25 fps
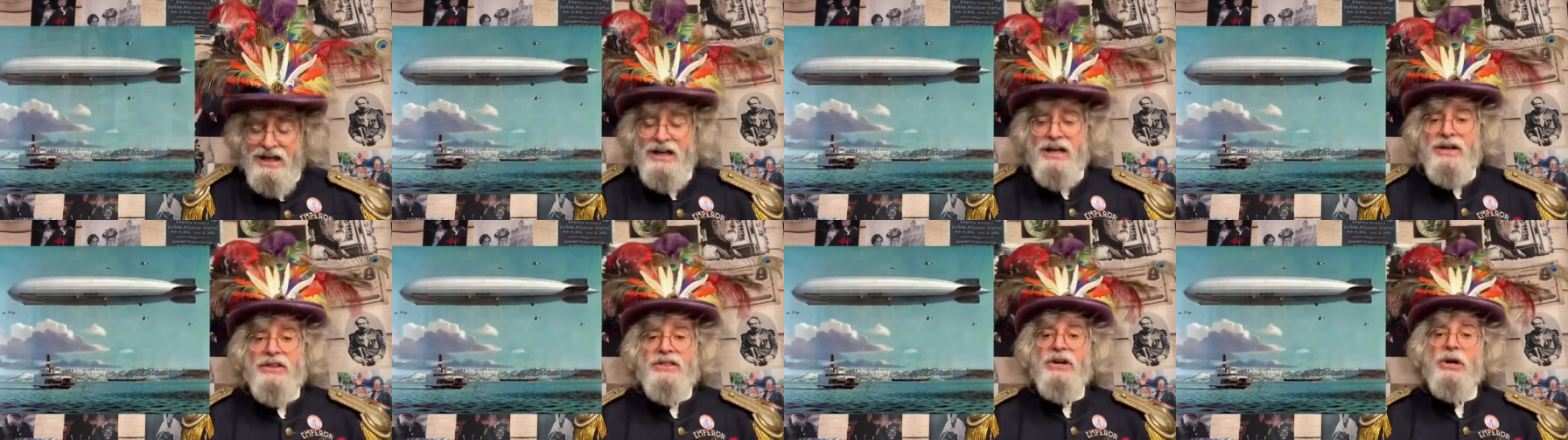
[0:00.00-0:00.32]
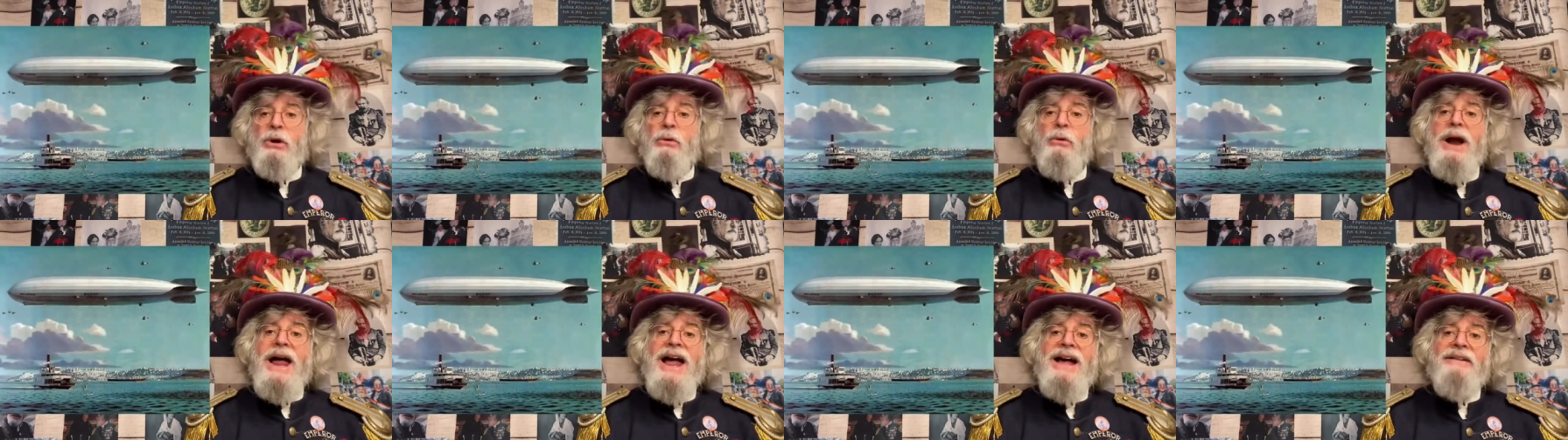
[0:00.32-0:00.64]
that the
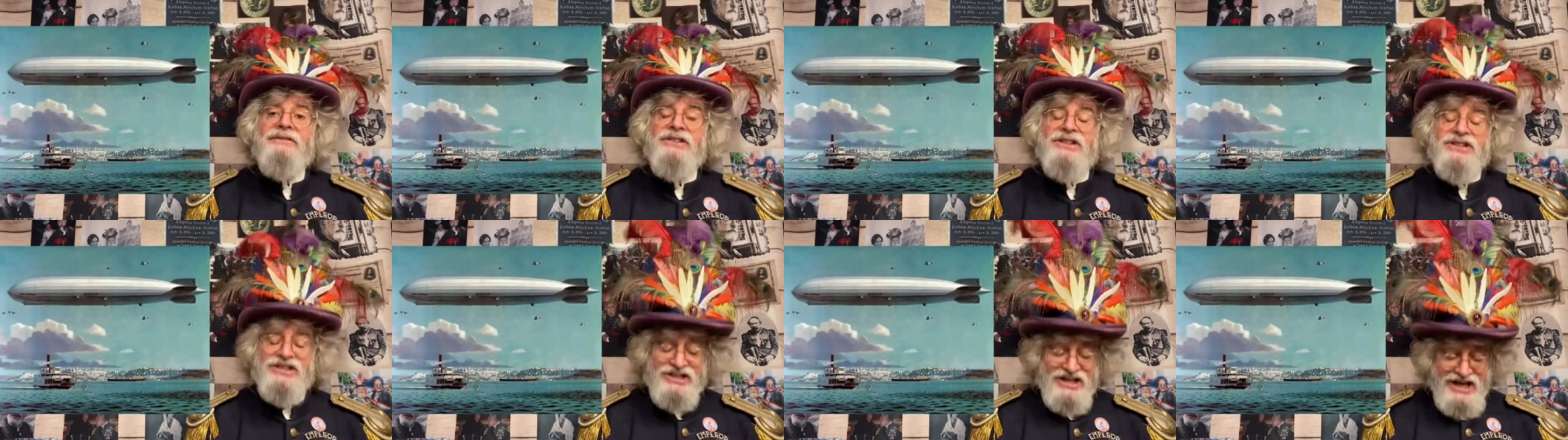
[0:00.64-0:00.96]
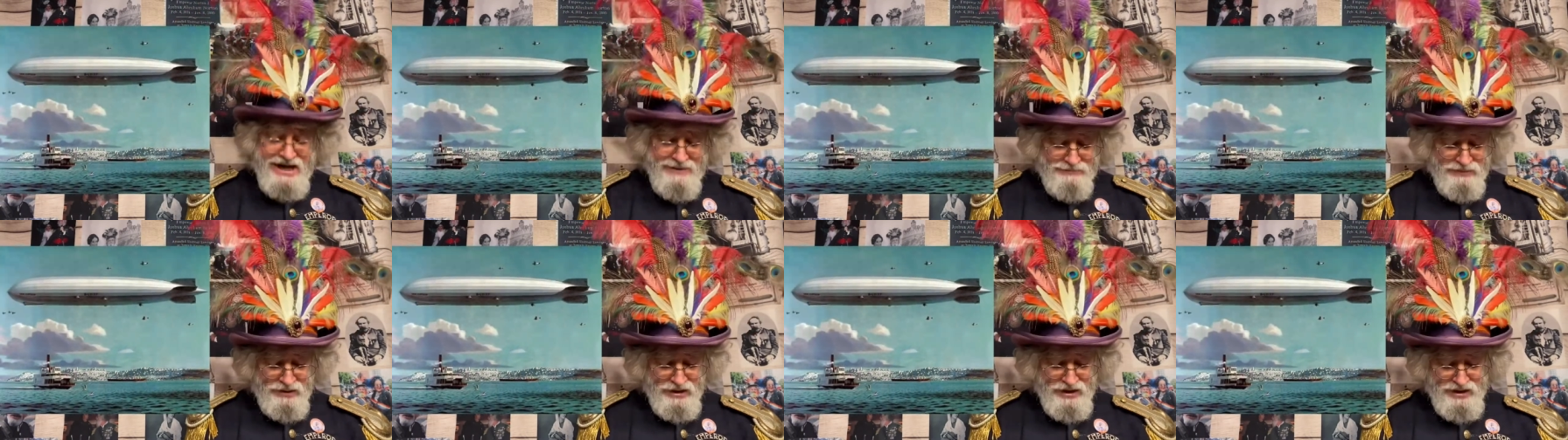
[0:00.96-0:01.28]
Graf
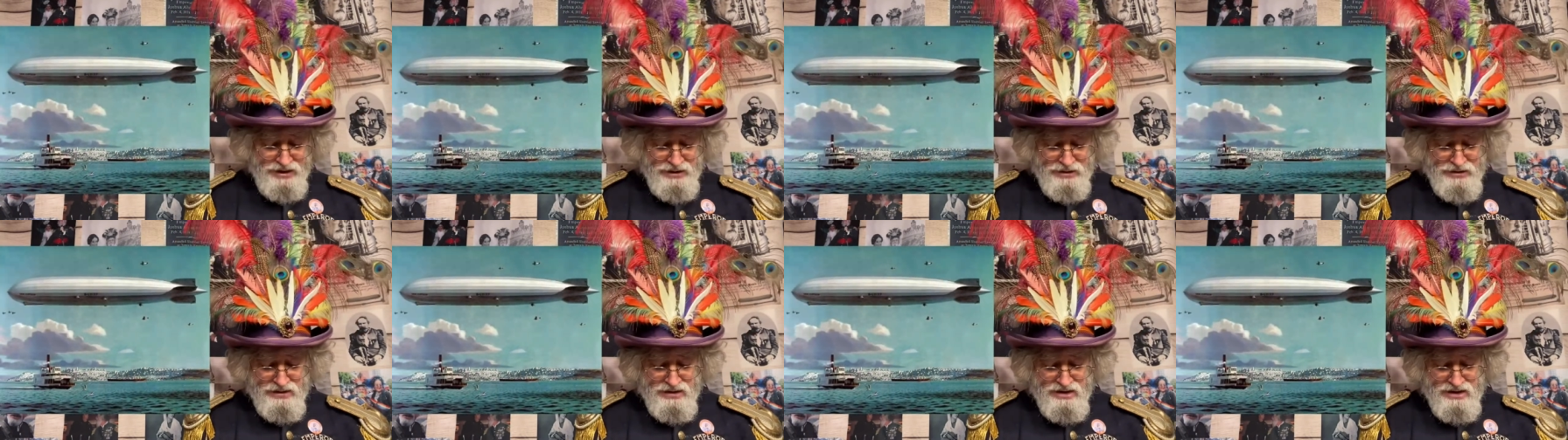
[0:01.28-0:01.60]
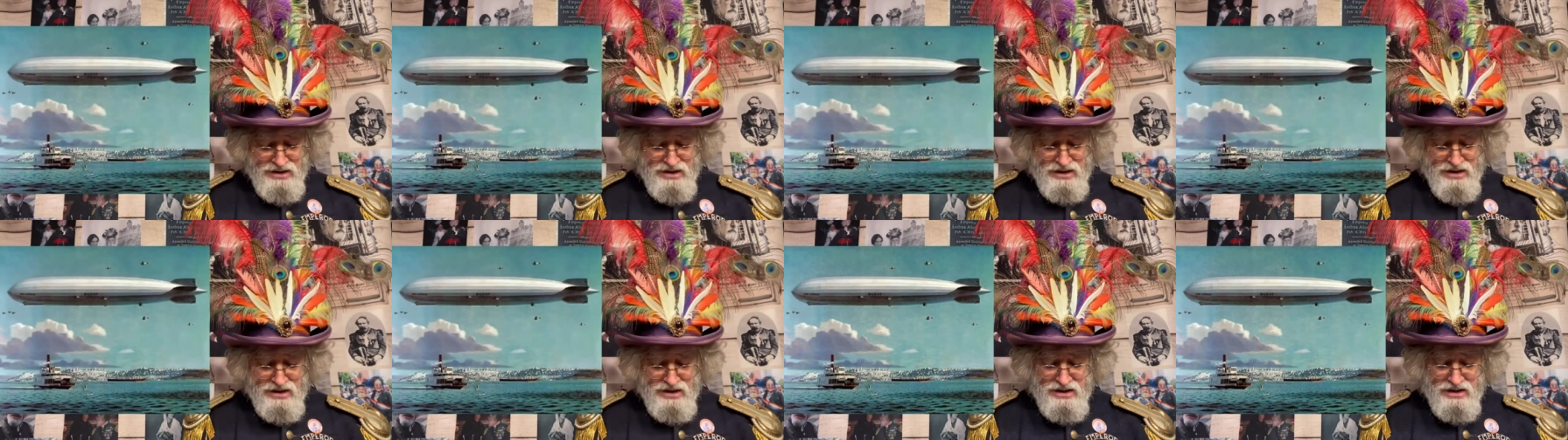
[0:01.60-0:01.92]
Zeppelin
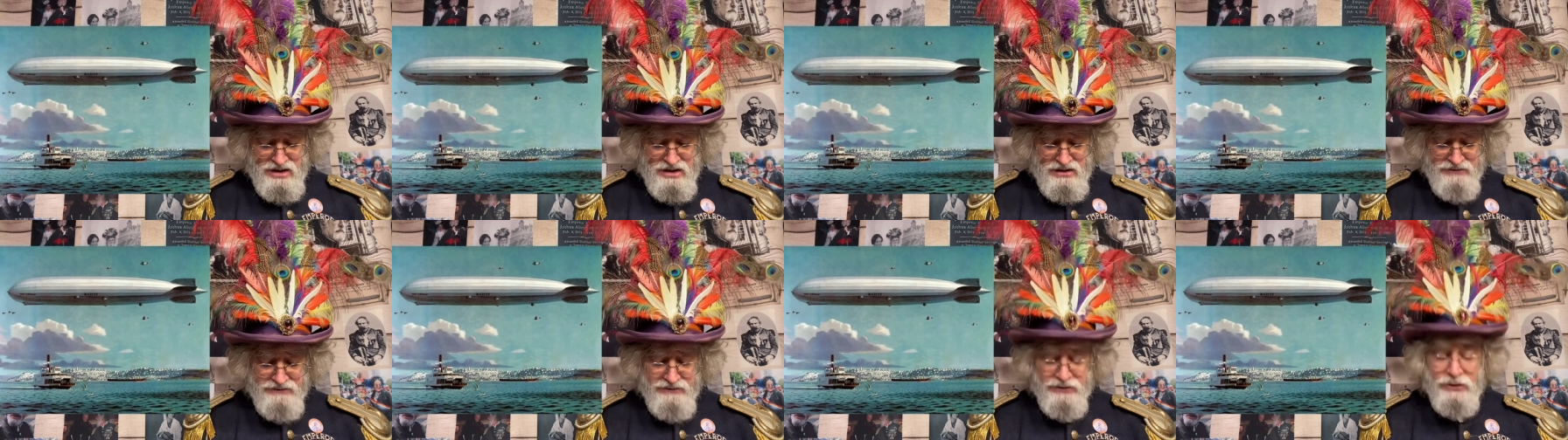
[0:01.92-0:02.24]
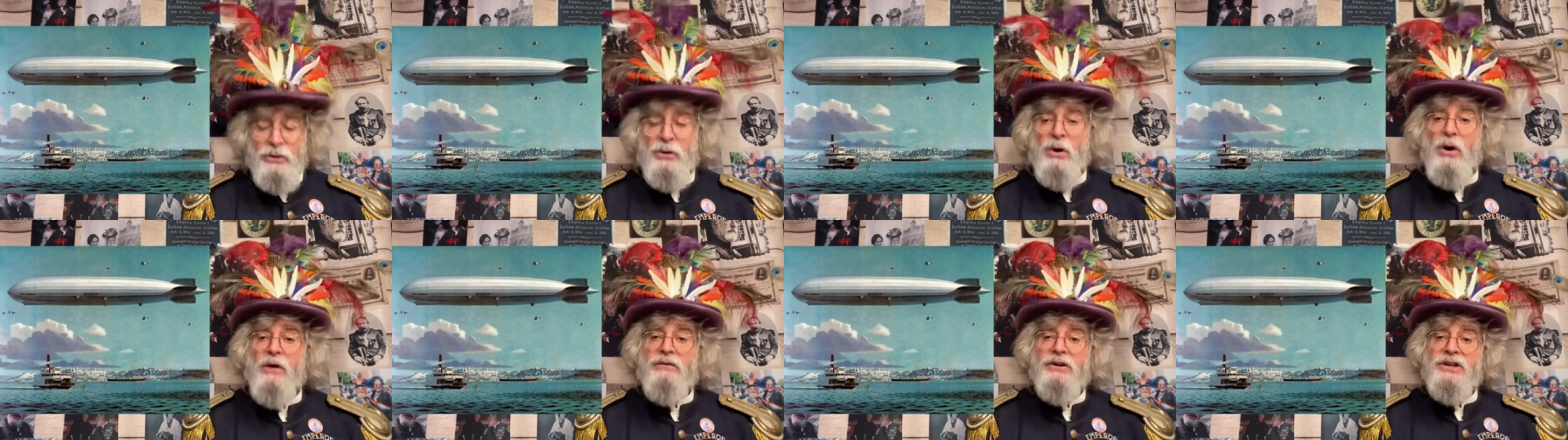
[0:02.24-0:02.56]

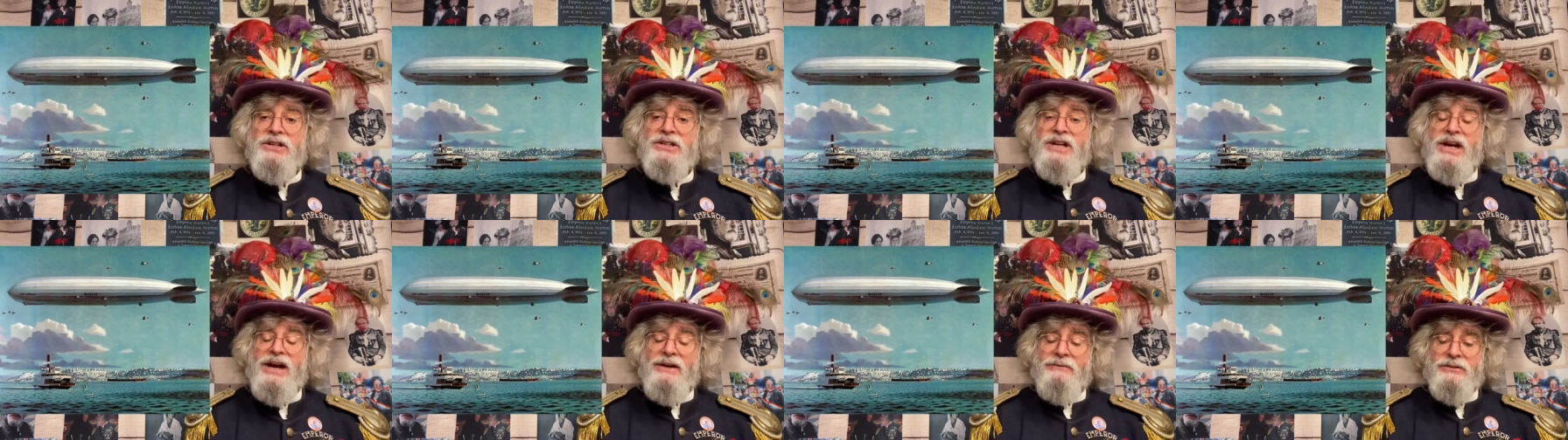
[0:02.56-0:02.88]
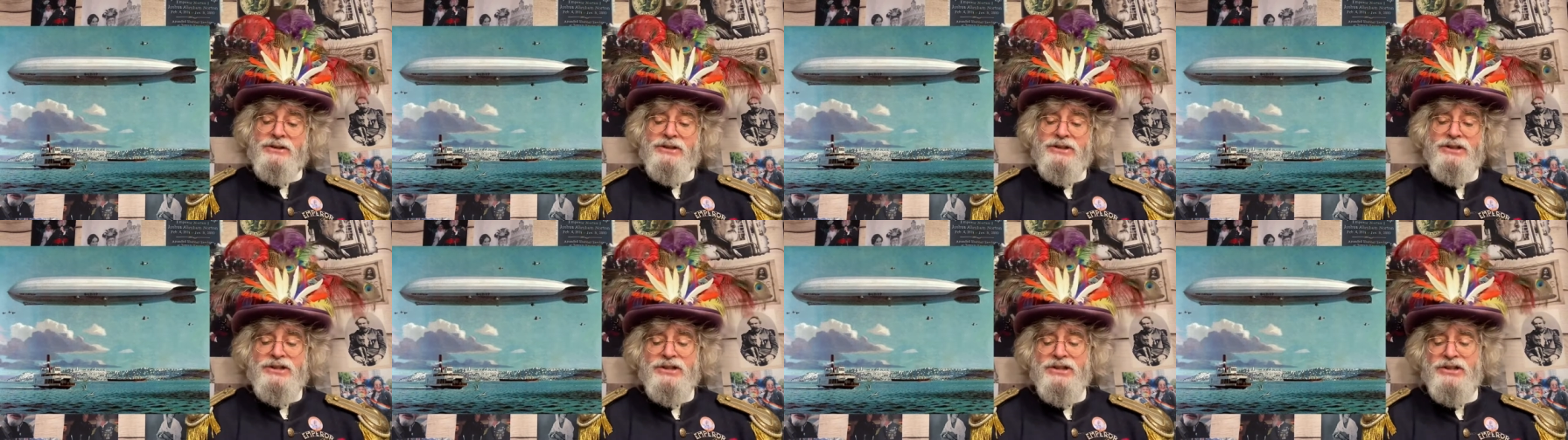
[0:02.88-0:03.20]
flew over San
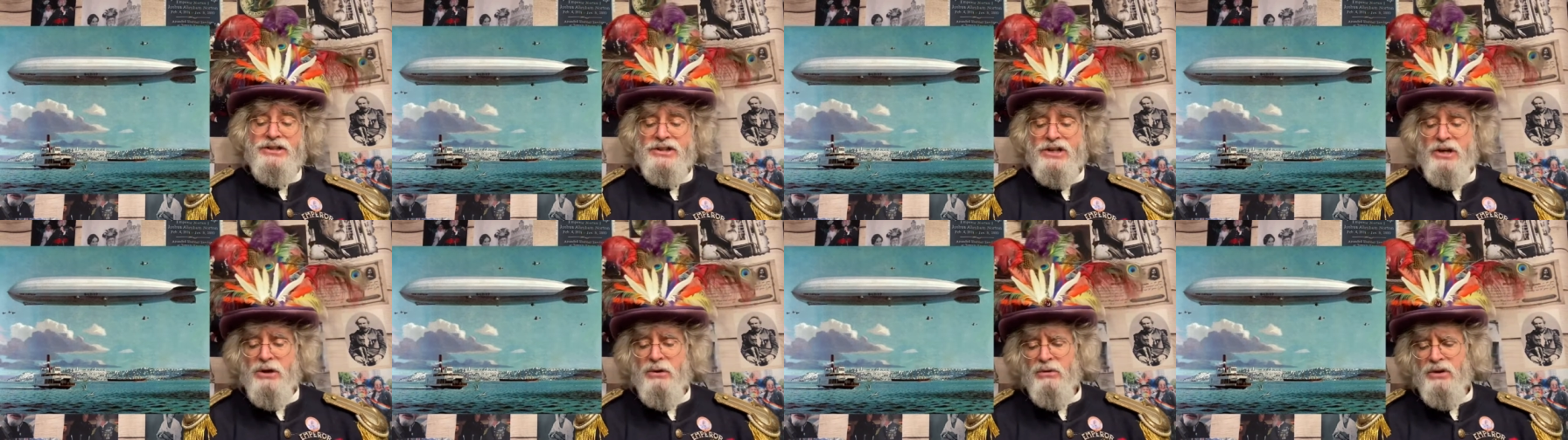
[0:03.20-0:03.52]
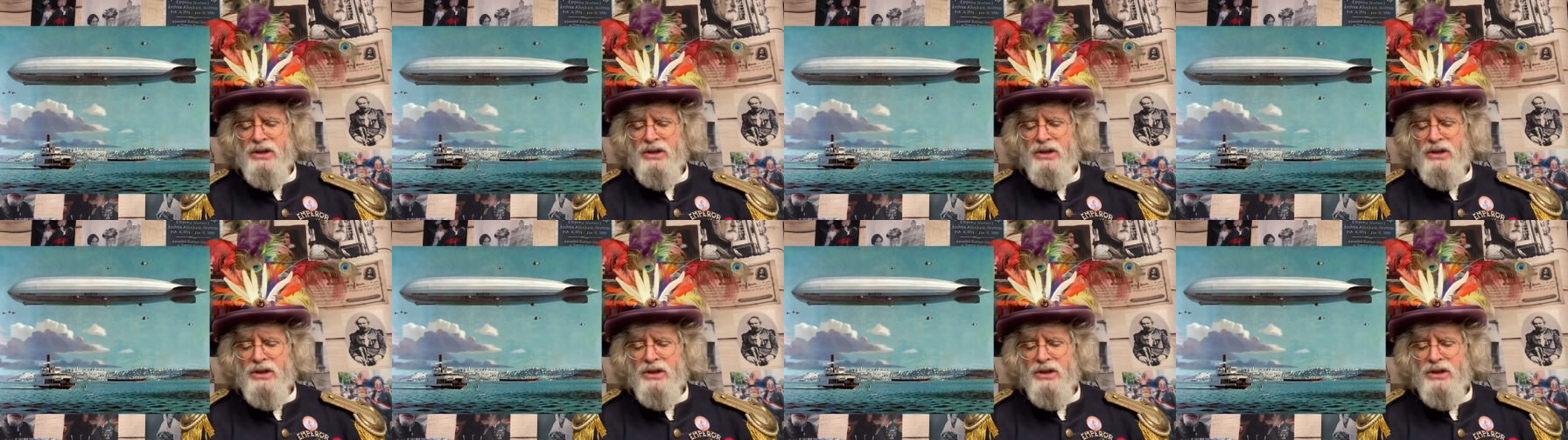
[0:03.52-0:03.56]
Francisco.